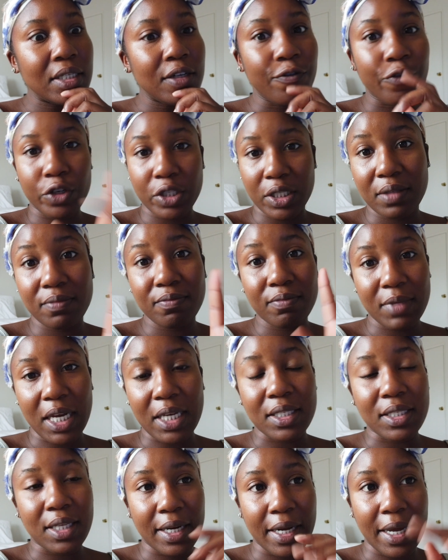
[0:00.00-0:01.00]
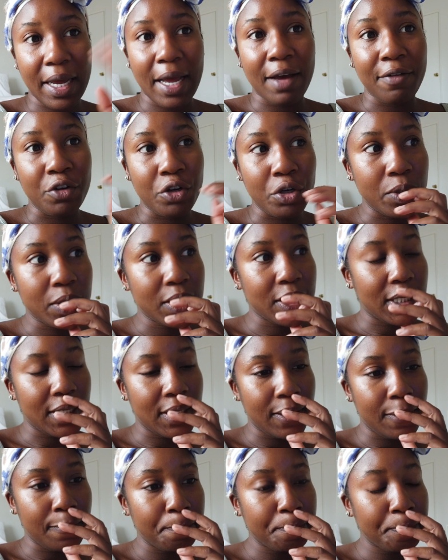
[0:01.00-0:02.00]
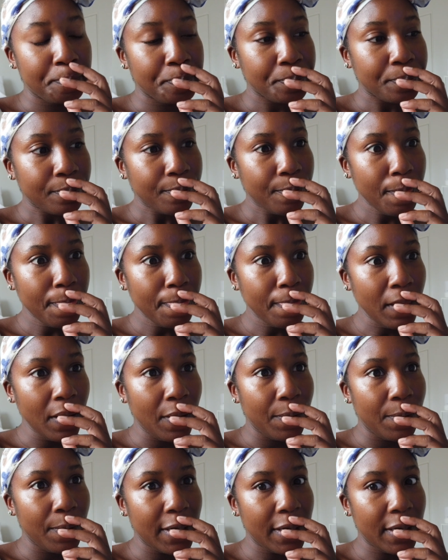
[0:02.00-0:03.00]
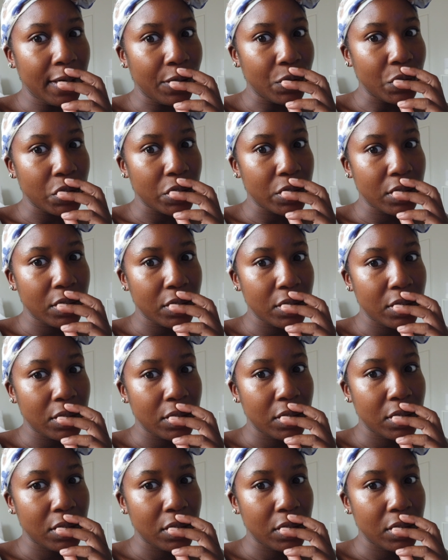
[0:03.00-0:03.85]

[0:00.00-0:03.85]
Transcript: For next Sunday, I have a new scene. What else?